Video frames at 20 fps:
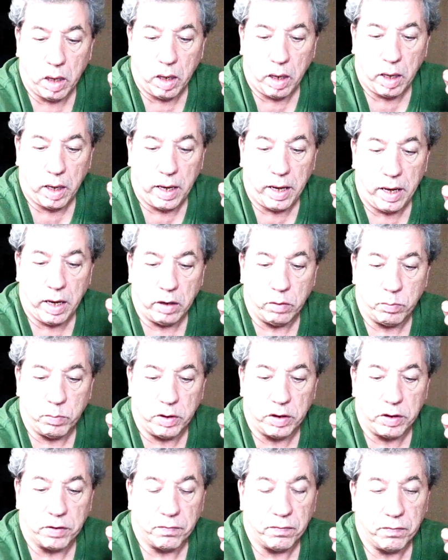And
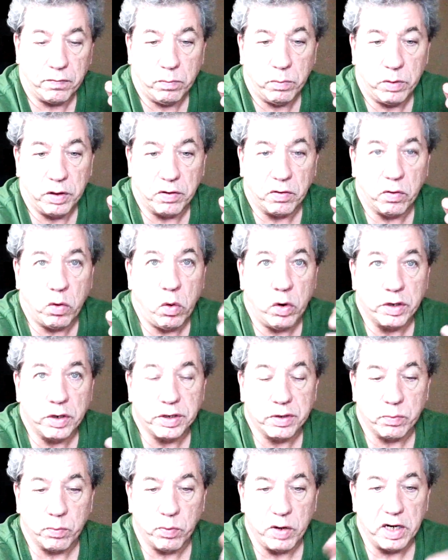with with the
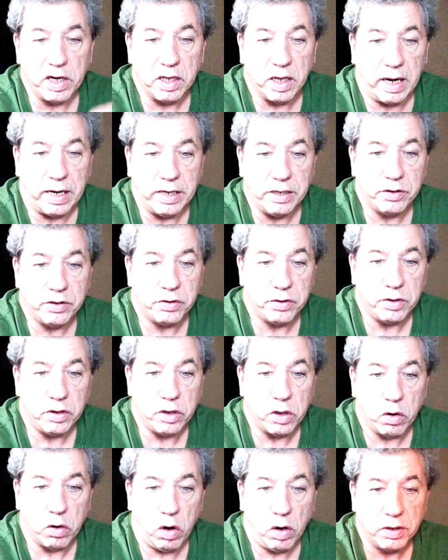coarse ring lights,
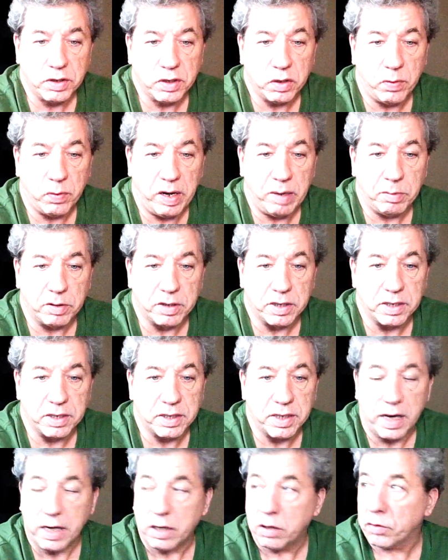you're also able to
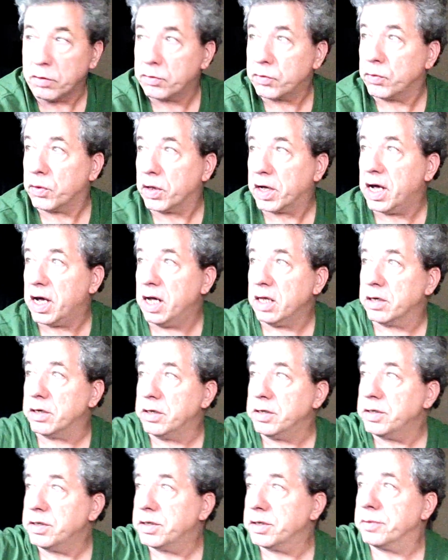cycle through the
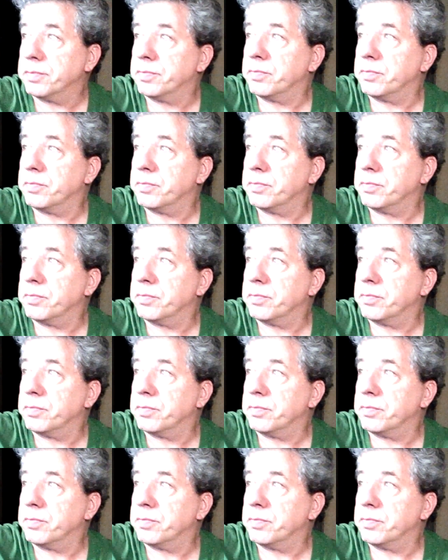colors.